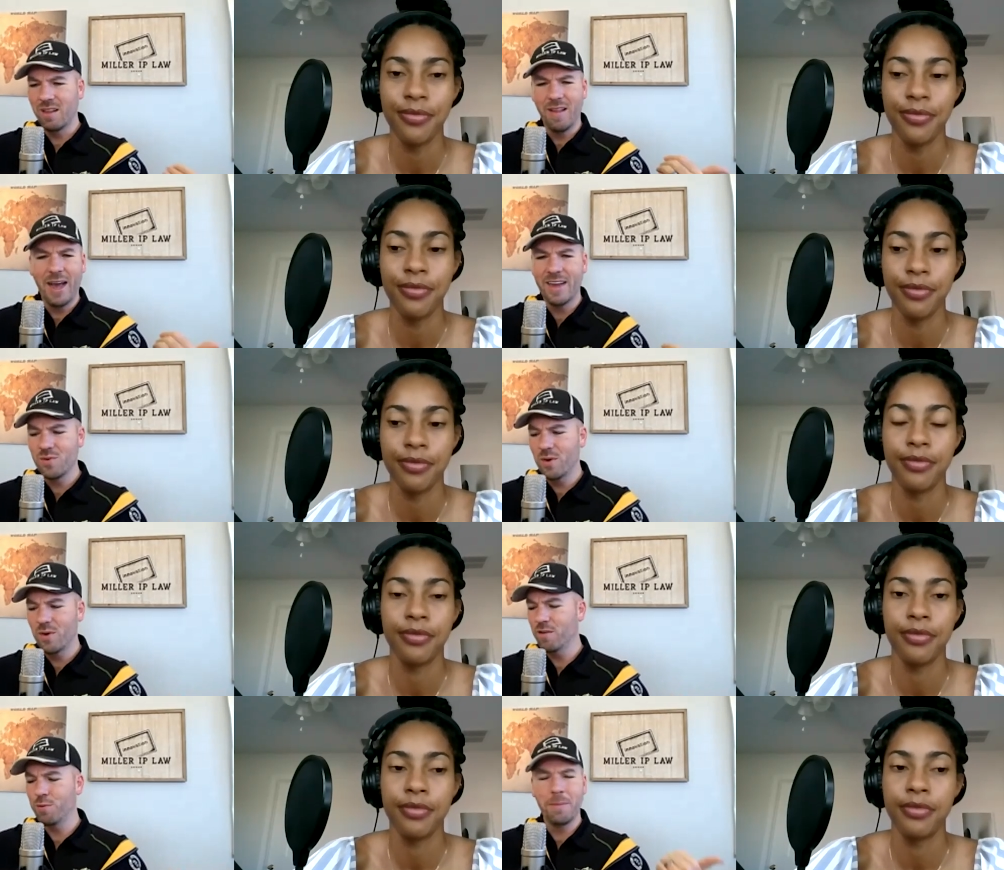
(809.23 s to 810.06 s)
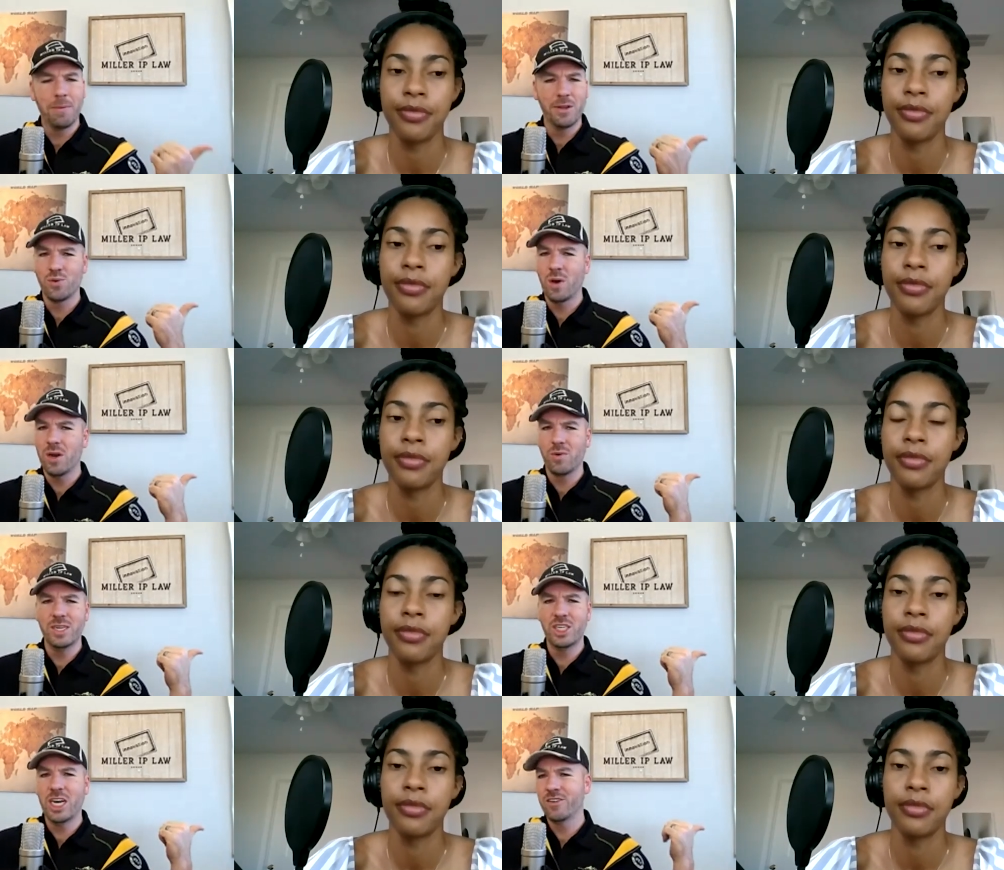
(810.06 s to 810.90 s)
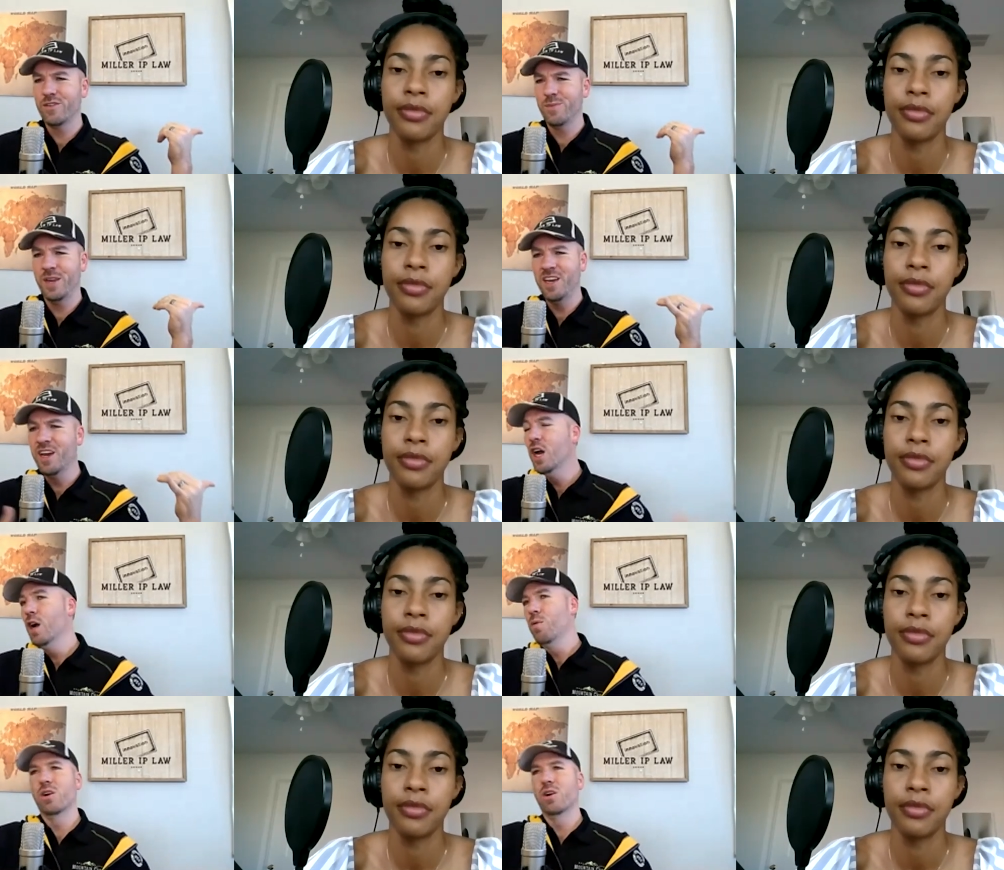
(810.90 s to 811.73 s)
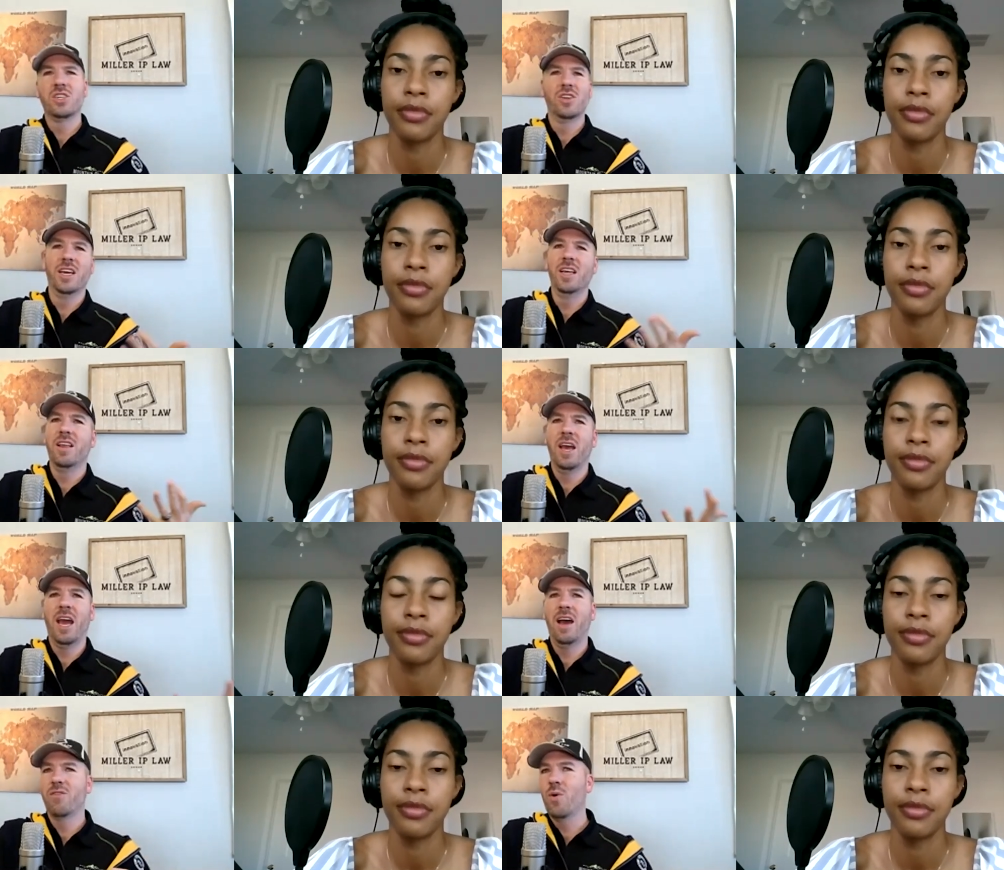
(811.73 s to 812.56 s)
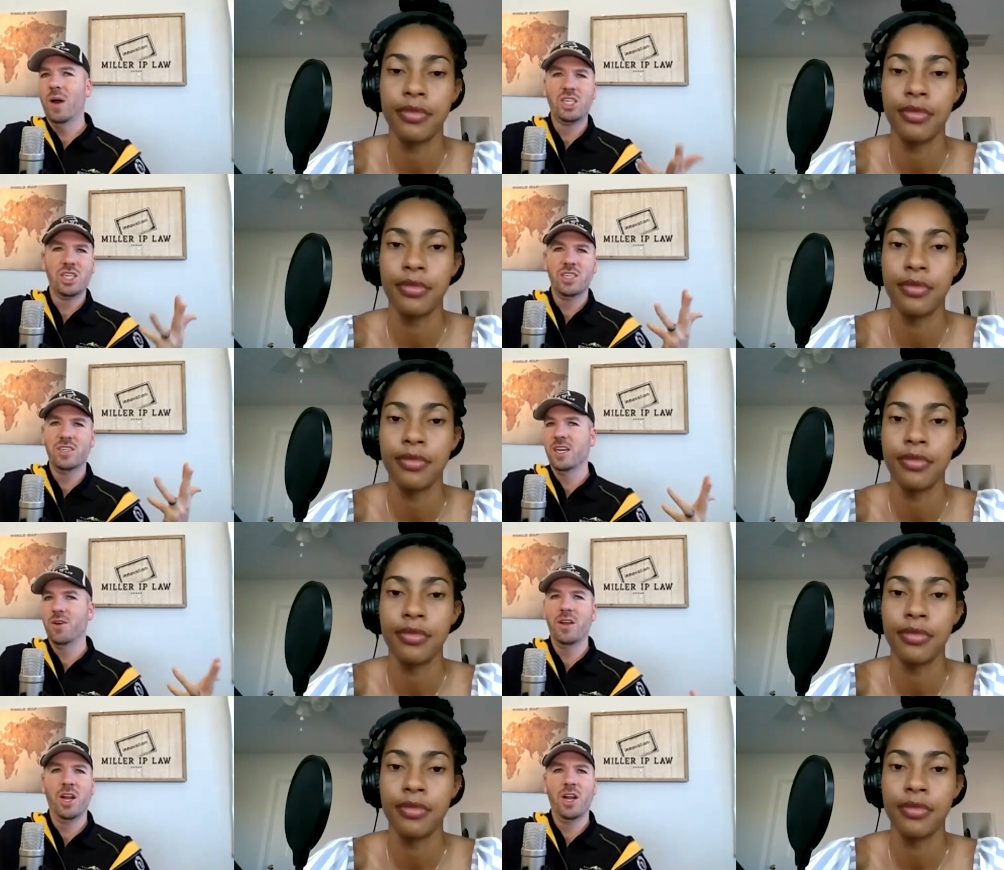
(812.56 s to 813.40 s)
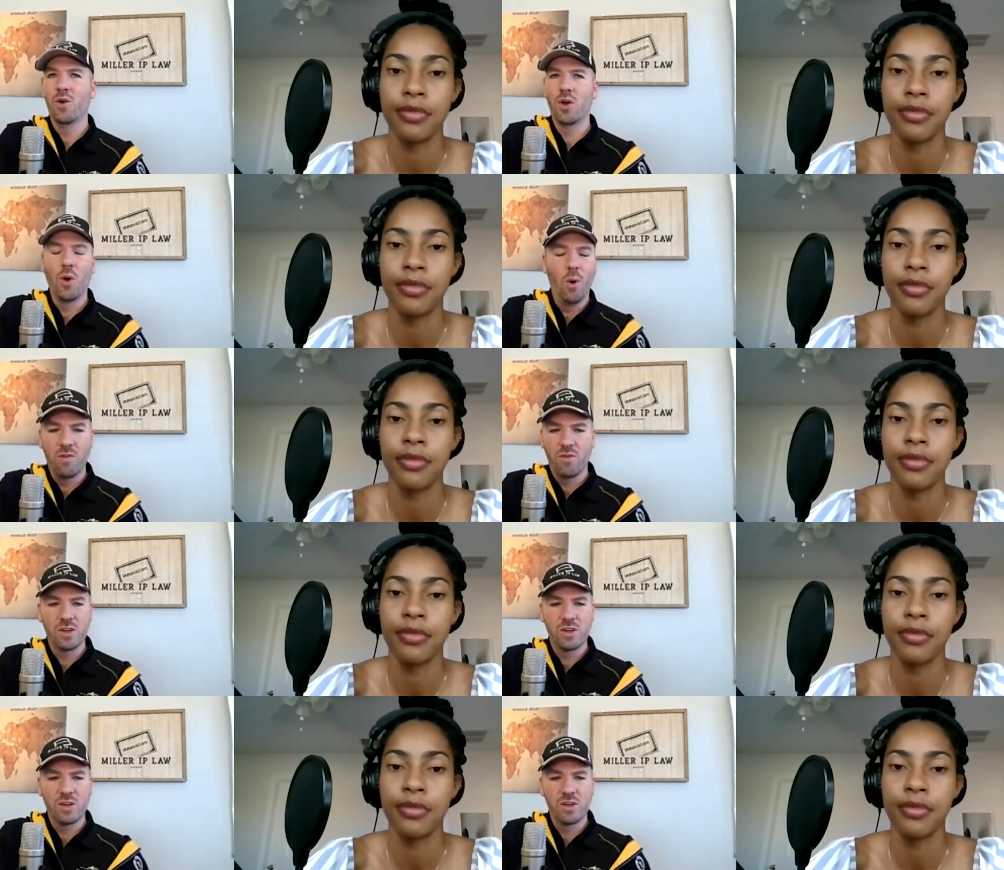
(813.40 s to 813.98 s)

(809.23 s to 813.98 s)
Speaker 1: The last one, if people just want to reach out to me personally, they have questions, they you know go over